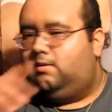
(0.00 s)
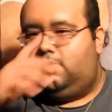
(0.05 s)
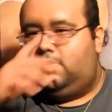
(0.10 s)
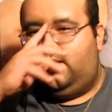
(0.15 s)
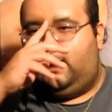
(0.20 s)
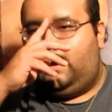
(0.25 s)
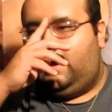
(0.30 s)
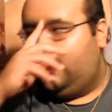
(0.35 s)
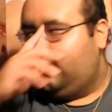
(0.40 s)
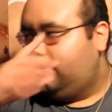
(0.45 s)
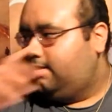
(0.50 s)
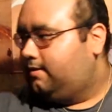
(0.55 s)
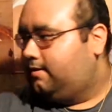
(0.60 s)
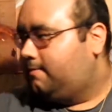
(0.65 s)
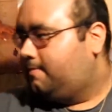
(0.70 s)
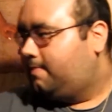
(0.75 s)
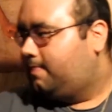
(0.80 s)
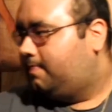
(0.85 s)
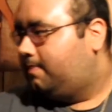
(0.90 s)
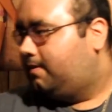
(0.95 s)
And
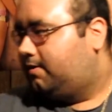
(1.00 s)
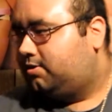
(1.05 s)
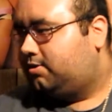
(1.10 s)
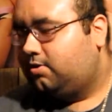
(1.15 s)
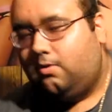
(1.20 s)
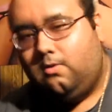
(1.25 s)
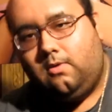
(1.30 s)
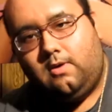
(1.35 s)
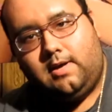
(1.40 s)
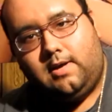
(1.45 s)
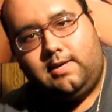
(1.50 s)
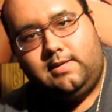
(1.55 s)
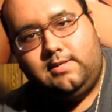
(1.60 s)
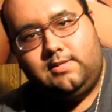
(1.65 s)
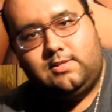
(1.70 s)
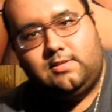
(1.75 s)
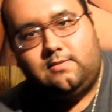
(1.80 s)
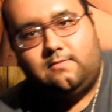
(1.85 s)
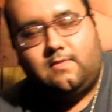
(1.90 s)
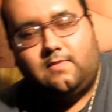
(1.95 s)
the
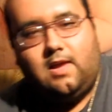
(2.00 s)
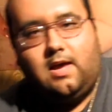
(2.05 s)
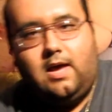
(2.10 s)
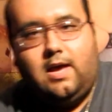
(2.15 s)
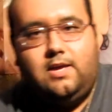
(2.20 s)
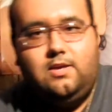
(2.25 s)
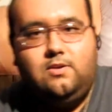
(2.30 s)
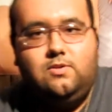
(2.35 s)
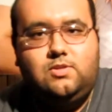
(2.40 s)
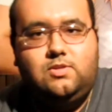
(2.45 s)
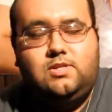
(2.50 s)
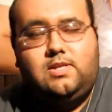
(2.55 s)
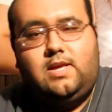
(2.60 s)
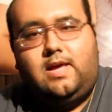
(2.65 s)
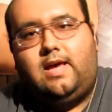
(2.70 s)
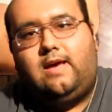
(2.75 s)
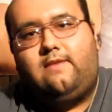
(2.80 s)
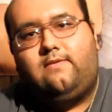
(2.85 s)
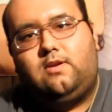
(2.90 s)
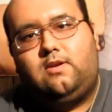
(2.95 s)
toys. I used to
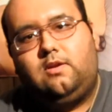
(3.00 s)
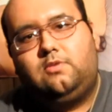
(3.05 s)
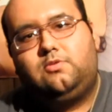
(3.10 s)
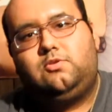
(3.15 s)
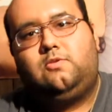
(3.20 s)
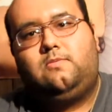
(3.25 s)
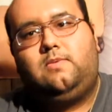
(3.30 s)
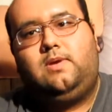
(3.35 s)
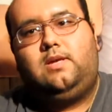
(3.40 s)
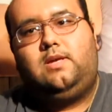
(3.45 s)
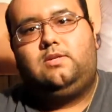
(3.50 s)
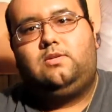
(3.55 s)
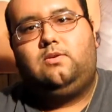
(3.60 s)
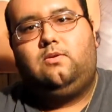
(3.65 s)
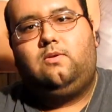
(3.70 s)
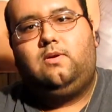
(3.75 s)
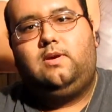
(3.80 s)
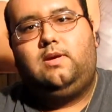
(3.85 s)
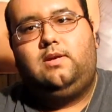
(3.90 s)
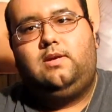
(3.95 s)
have an Ultraman
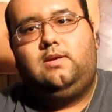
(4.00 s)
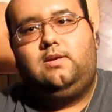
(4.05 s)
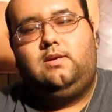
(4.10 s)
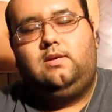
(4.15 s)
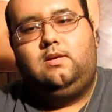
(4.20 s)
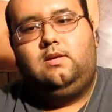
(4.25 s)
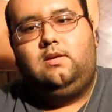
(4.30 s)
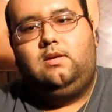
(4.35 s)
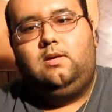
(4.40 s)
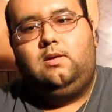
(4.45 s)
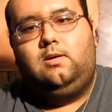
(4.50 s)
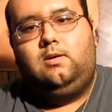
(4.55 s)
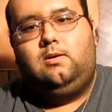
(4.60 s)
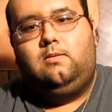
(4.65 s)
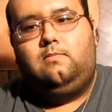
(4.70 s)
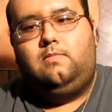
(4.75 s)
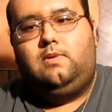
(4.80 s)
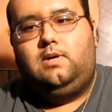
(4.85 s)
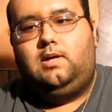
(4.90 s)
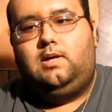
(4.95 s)
toy,
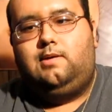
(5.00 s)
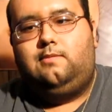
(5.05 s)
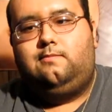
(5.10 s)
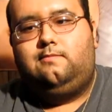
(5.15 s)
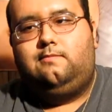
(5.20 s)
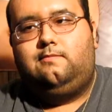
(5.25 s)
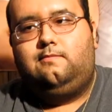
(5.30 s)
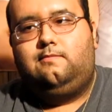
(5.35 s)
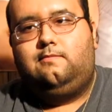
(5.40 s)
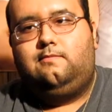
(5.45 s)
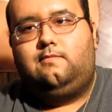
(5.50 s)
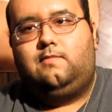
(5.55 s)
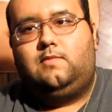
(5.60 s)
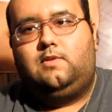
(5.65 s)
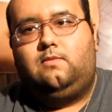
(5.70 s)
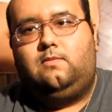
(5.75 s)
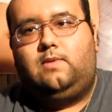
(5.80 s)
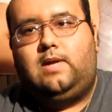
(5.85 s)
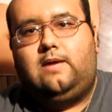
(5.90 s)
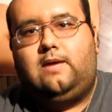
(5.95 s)
but
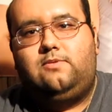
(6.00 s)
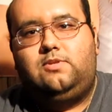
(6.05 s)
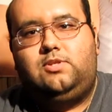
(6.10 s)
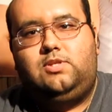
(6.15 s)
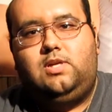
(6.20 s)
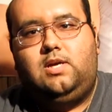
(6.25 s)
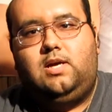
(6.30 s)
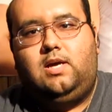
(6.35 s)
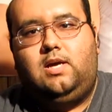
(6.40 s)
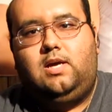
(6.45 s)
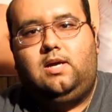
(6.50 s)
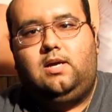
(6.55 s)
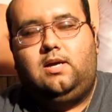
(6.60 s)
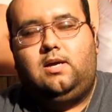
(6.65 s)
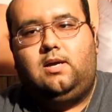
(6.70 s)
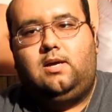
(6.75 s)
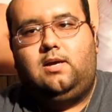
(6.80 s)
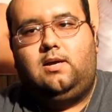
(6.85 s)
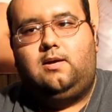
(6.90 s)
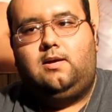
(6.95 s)
when I was young,
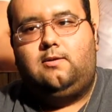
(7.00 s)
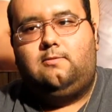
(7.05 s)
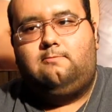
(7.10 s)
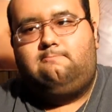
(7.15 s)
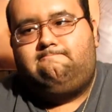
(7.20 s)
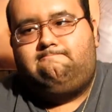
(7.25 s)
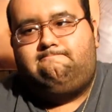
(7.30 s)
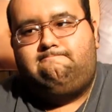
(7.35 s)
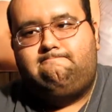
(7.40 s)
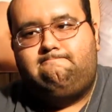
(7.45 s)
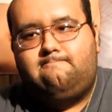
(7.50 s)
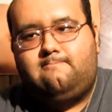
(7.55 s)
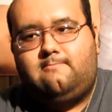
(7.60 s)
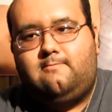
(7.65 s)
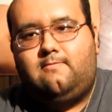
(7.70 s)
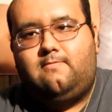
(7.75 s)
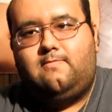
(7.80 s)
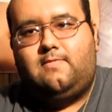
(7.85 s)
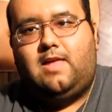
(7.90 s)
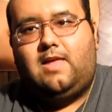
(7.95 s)

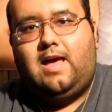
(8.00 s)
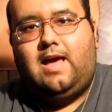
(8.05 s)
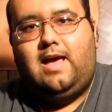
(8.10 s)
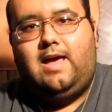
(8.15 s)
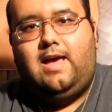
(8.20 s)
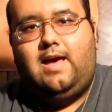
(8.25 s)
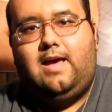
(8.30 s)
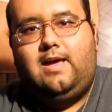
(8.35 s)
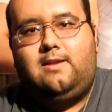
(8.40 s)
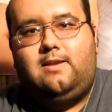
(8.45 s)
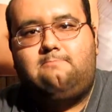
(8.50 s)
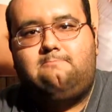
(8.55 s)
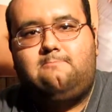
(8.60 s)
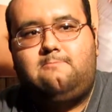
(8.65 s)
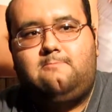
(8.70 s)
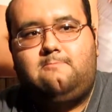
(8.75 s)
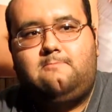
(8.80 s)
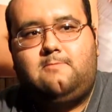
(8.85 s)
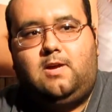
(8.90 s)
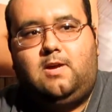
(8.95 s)
I had
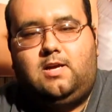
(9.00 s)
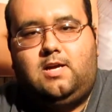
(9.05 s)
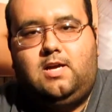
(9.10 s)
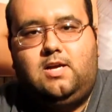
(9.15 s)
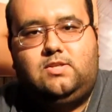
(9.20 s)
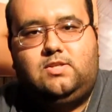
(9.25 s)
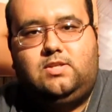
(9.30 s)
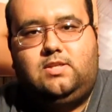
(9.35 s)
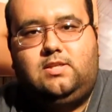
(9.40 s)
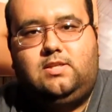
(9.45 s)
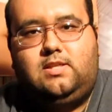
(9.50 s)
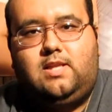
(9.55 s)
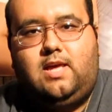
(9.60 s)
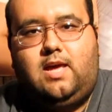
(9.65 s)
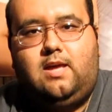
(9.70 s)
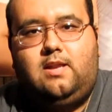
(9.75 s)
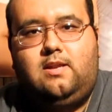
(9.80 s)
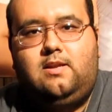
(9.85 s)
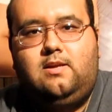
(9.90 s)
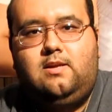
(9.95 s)
a cousin
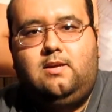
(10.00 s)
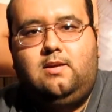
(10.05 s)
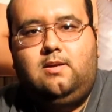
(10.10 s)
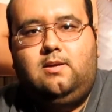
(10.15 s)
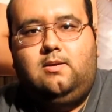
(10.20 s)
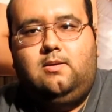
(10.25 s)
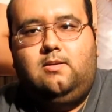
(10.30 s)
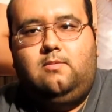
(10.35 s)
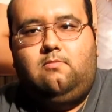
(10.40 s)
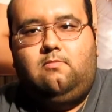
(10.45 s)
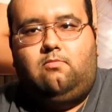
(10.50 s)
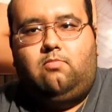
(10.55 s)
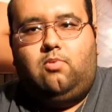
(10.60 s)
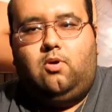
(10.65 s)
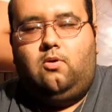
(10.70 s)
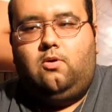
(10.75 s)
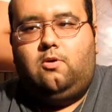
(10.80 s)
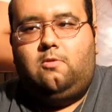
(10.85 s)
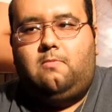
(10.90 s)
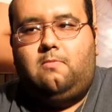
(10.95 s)
that
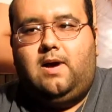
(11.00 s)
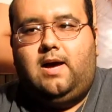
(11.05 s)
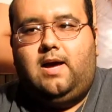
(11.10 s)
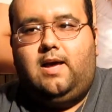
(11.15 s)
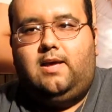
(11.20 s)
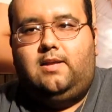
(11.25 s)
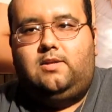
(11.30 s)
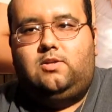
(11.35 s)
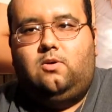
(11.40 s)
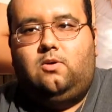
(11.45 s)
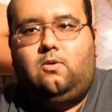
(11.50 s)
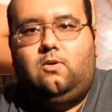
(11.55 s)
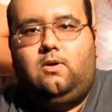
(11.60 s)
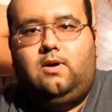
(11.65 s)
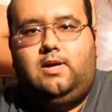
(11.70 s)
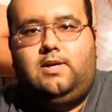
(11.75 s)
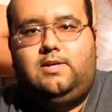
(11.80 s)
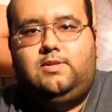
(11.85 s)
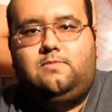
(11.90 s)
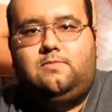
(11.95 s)
broke my
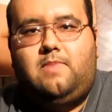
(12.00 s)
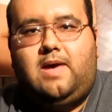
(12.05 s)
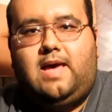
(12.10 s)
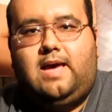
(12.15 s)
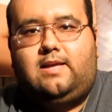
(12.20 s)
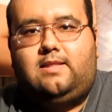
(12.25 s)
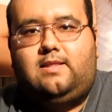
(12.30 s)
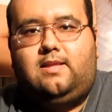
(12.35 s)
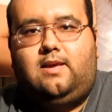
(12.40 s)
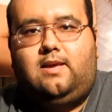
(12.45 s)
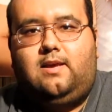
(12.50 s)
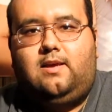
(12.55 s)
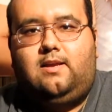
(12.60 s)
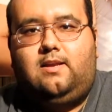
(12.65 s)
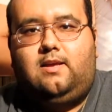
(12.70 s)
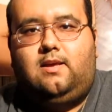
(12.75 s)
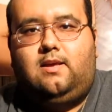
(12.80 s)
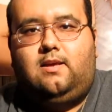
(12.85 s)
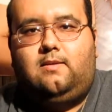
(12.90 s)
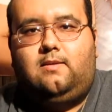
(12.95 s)
toys back then,
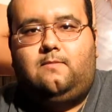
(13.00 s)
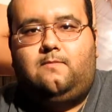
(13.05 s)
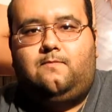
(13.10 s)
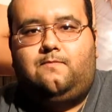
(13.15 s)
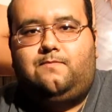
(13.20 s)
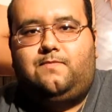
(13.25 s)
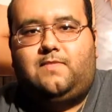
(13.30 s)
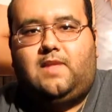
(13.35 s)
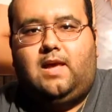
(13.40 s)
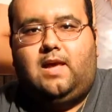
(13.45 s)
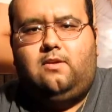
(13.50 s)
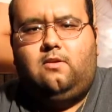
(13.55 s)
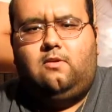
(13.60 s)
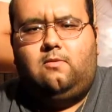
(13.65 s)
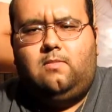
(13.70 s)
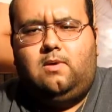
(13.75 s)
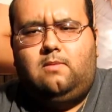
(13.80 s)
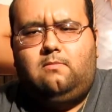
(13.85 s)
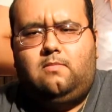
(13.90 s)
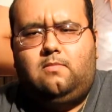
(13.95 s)
and I don't
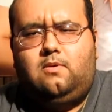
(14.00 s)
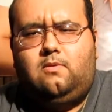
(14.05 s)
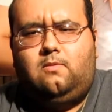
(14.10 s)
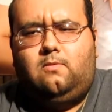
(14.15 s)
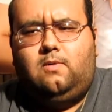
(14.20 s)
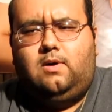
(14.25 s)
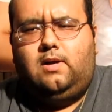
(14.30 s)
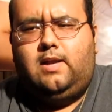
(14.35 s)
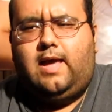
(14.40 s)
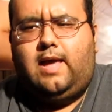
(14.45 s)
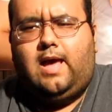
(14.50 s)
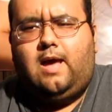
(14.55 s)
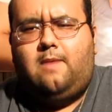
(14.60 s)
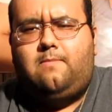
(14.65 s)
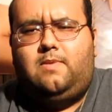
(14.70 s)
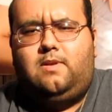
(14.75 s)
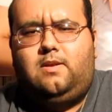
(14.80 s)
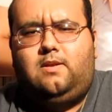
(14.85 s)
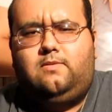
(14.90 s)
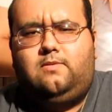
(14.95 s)
remember what
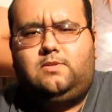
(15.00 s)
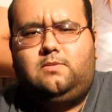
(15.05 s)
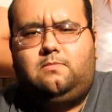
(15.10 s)
happened.